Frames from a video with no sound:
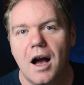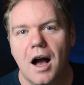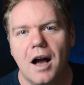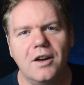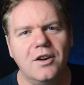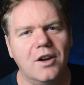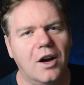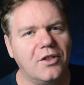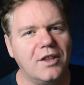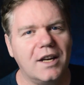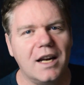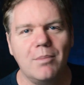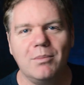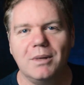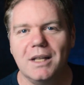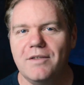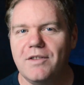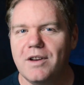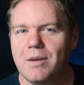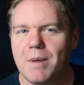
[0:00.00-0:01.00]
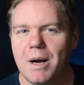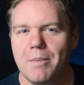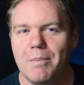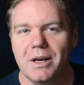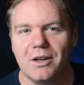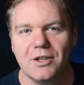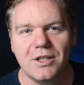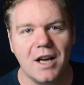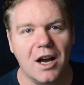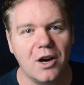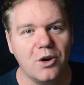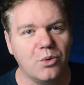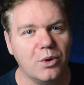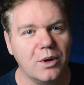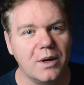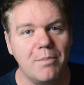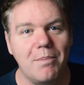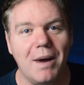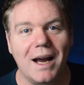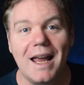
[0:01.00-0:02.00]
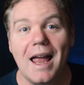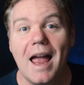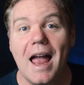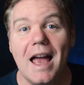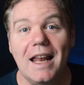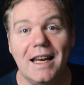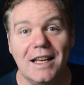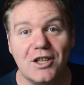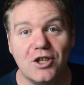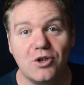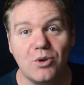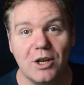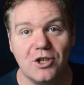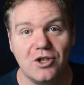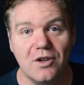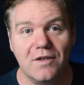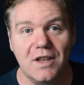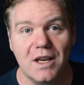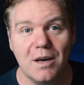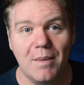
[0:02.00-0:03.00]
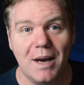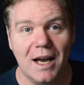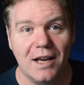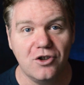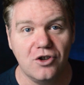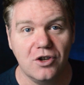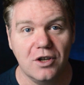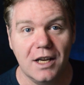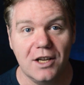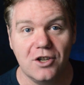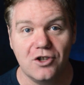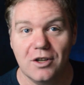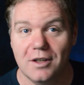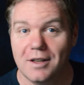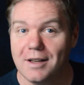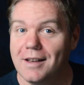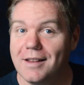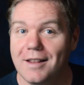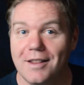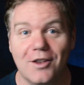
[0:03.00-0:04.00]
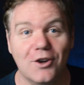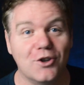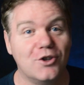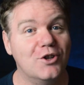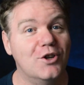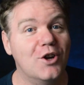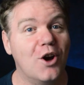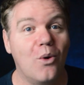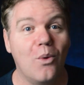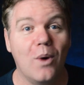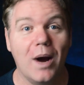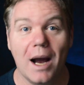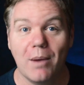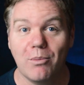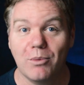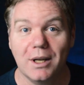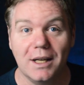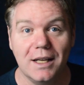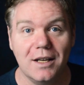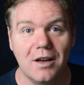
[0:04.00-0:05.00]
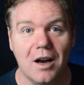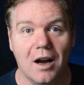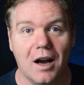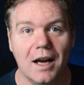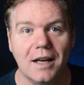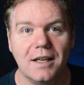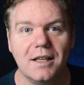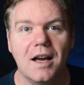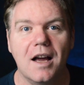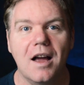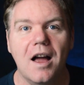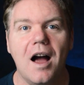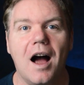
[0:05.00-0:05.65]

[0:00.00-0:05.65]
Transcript: Not that I'm leaving my meals hungry by any stretch of the imagination. There's no way, I'm really not.